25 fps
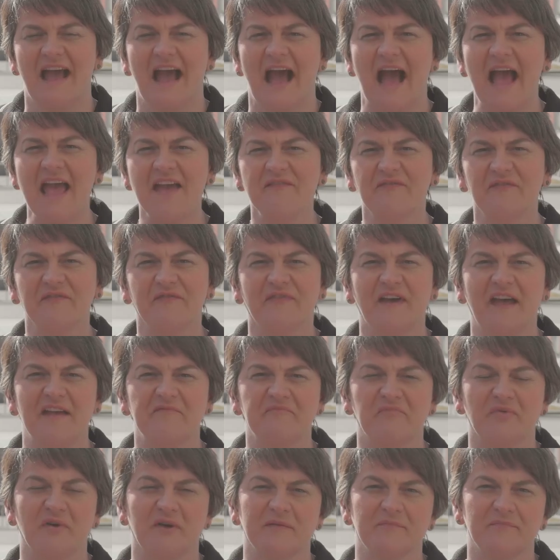I have a
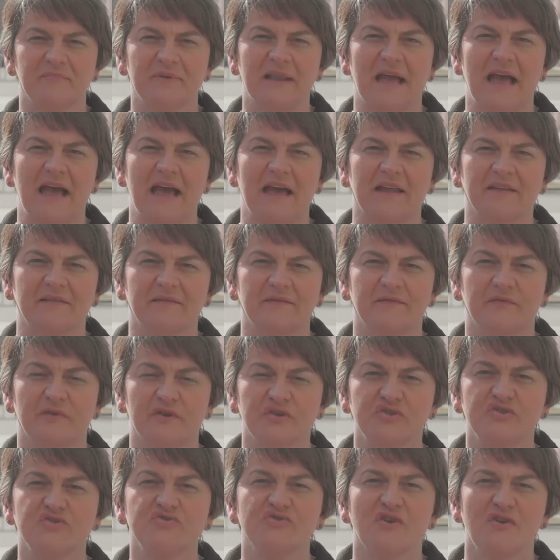five point plan for
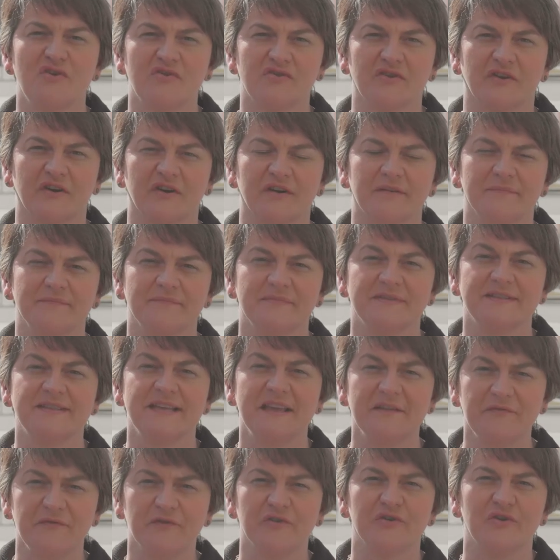a stronger,
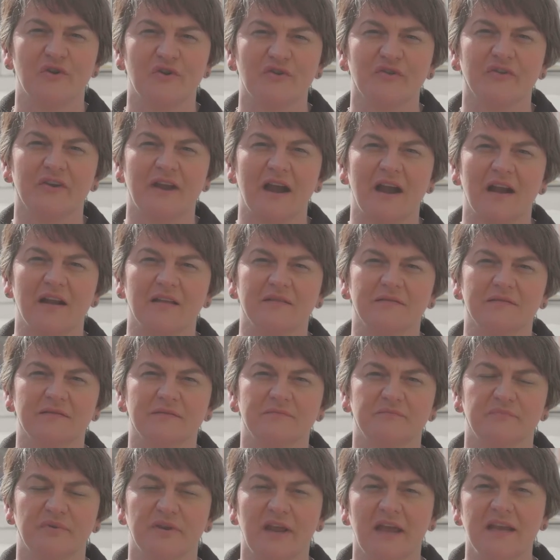safer Northern Ireland,
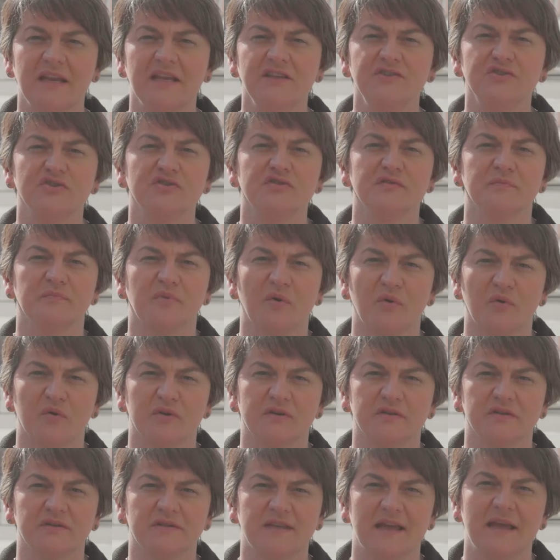but I need your support
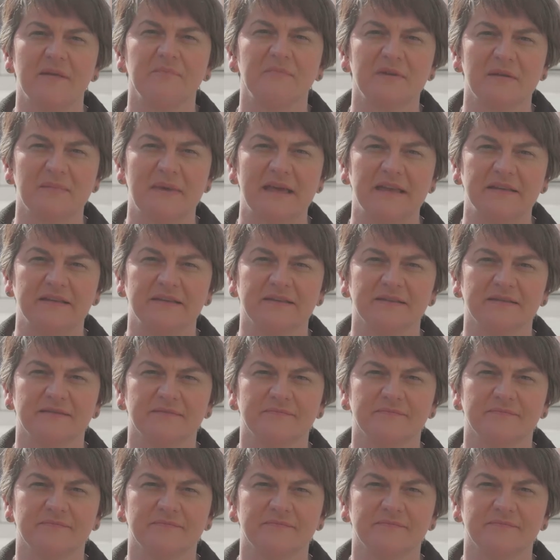to implement it.